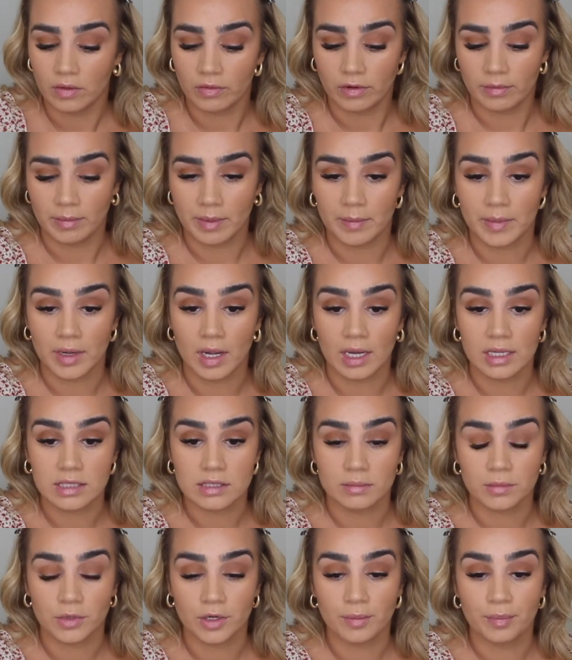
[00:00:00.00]
Remember guys,
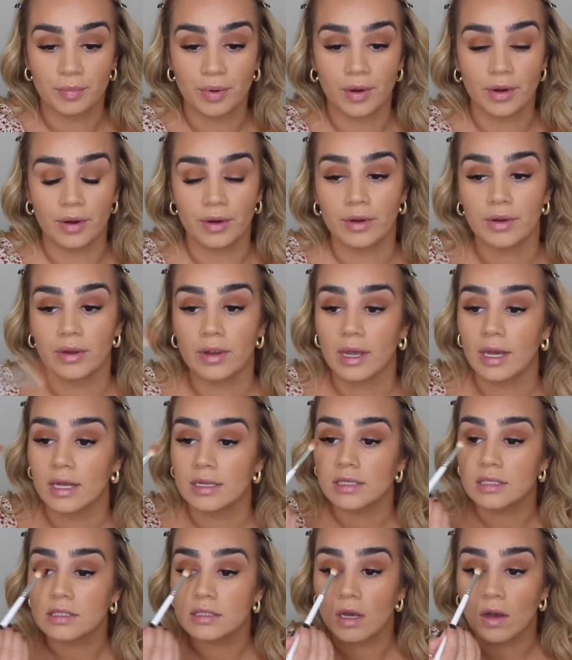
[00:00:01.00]
I'm not a pro
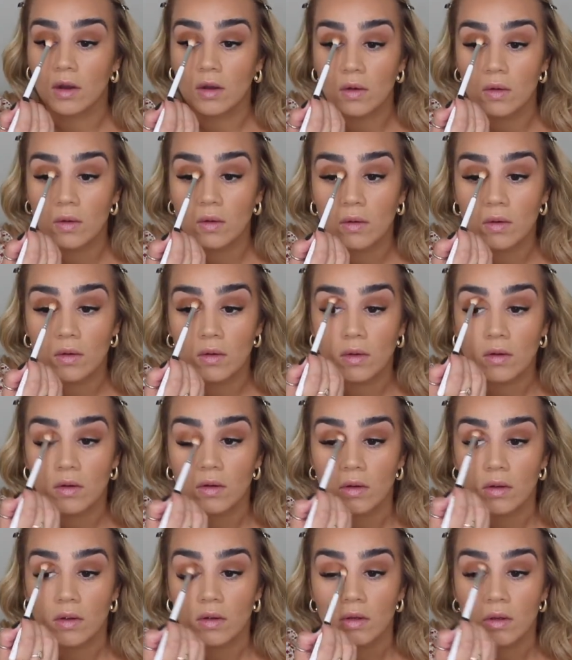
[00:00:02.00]
at this whole
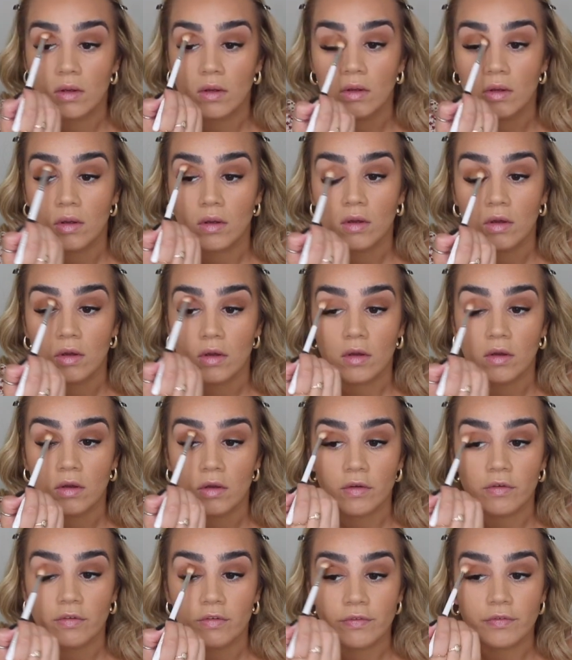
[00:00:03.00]

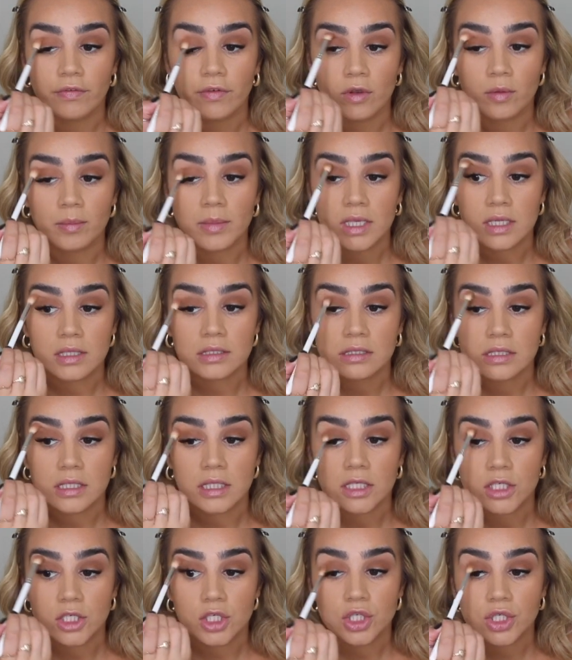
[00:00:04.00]
filming
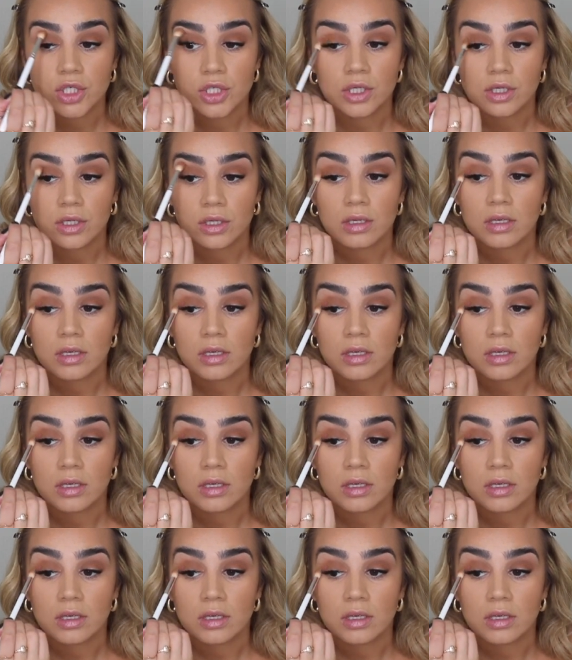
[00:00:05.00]
sitch.